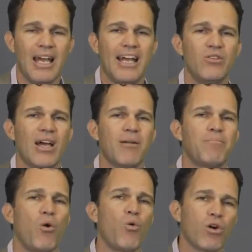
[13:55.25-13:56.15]
and you had a
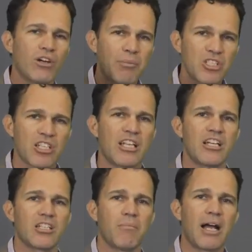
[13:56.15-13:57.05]
poor
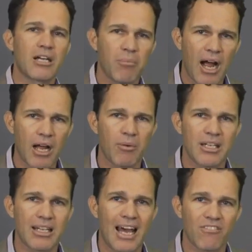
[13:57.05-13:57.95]
representation of microbiome
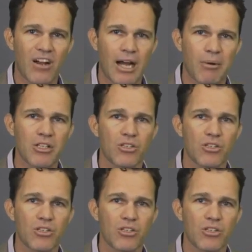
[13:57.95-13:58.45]
into that environment.